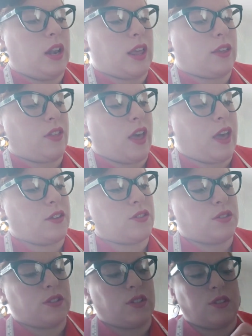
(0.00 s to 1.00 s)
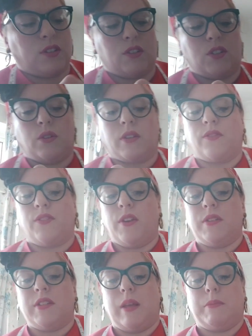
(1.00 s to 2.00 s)
like that and just do a few
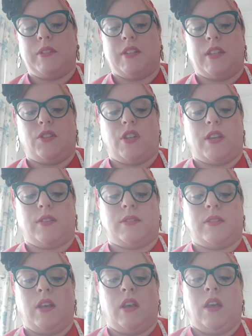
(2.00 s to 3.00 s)
slip stitches